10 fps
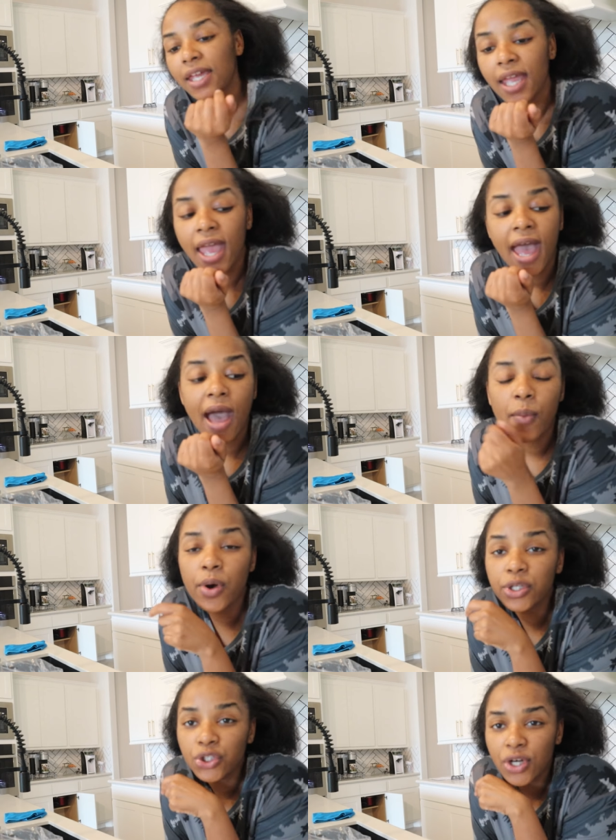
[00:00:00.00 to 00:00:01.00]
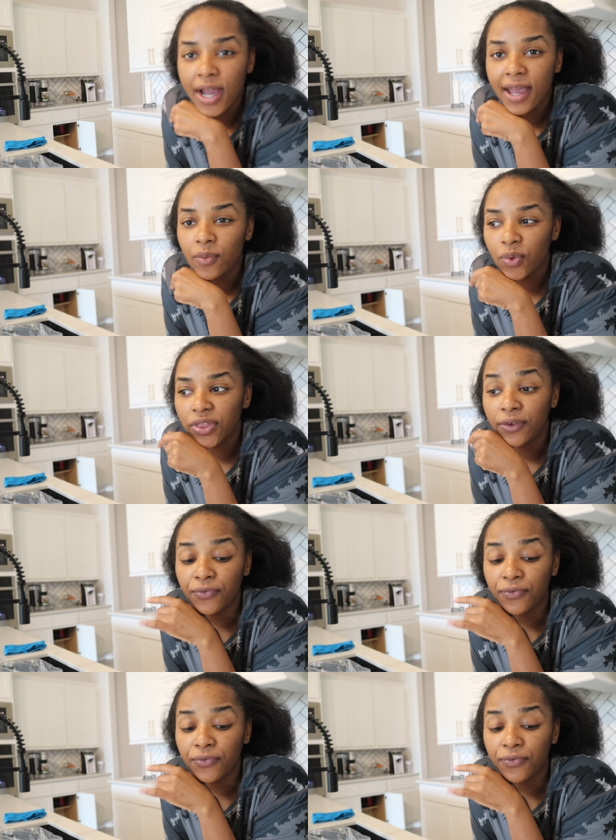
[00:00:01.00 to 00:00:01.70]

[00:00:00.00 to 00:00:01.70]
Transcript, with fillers: it. I wanna try it with the